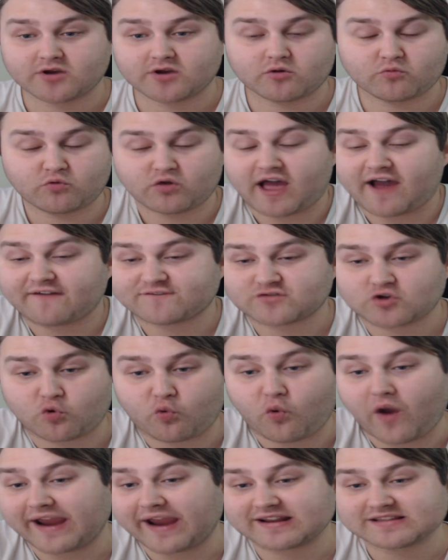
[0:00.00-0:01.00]
we'll have to
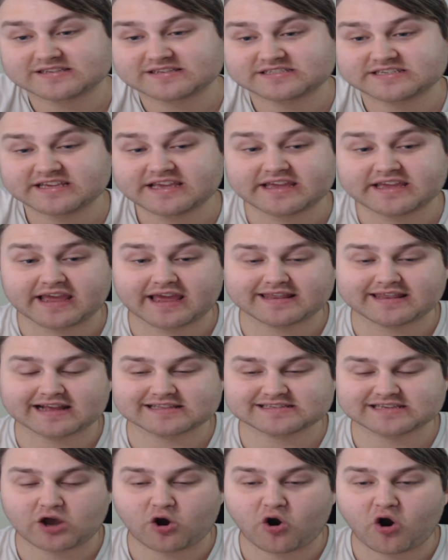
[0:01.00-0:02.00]
wait and see. And
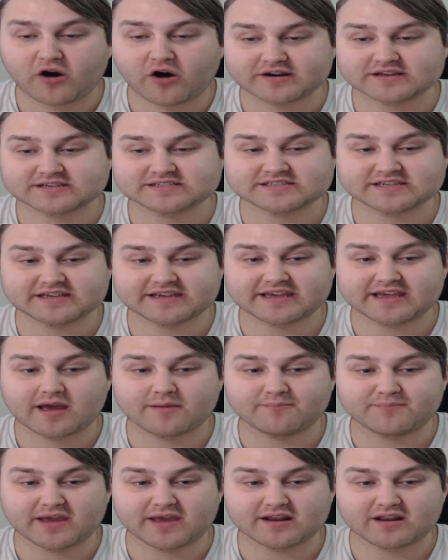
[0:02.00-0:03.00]
that's honestly
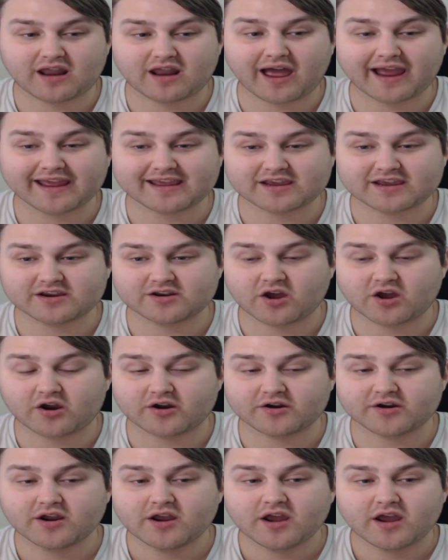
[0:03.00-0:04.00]
a bit, like, you
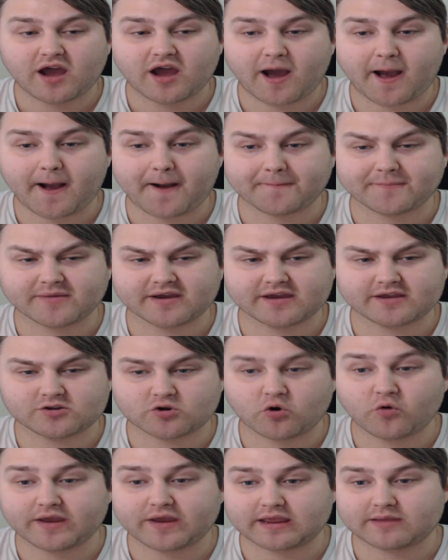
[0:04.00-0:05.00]
know,
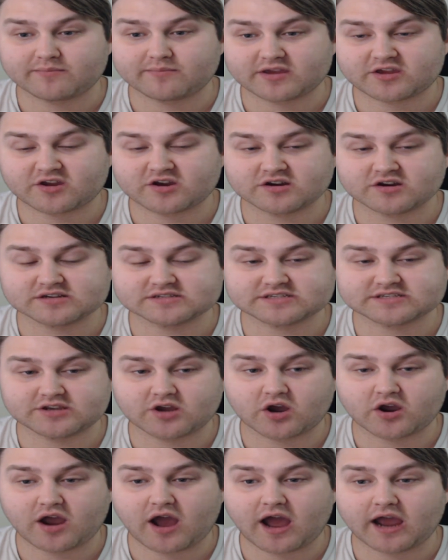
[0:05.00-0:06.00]
annoying, because, you
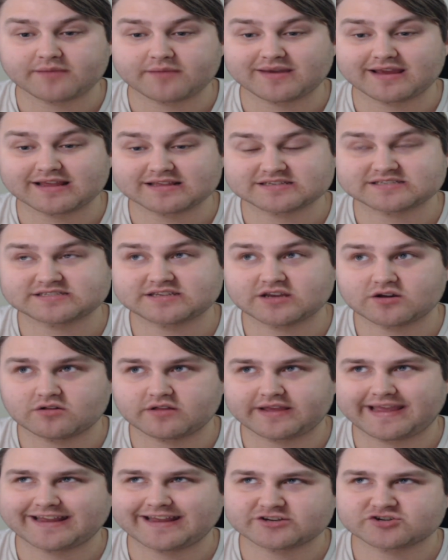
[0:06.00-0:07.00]
know, I'm
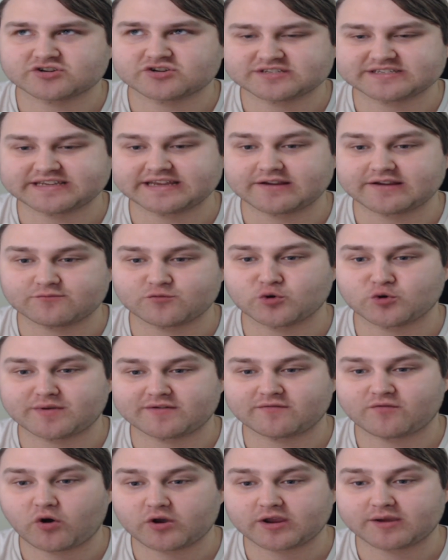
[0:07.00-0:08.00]
still interested in
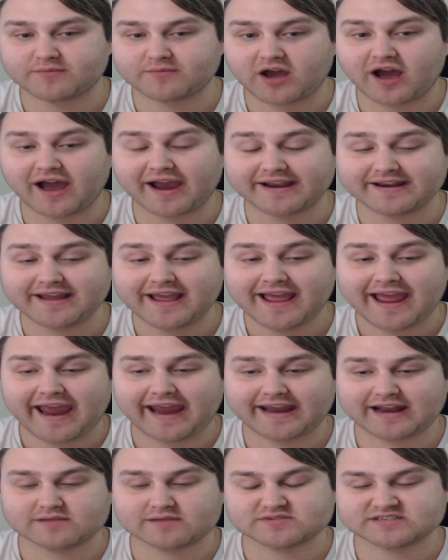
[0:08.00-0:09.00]
RWBY Volume 9,
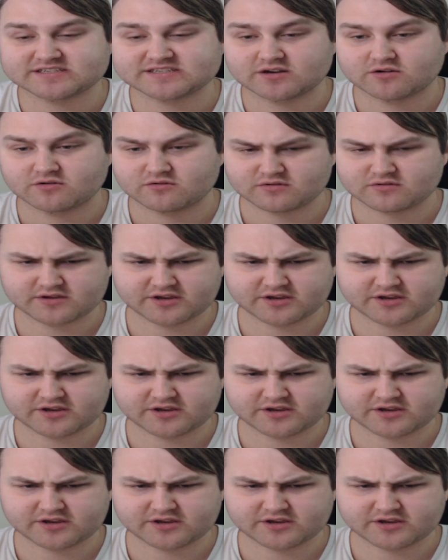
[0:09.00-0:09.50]
and I'm still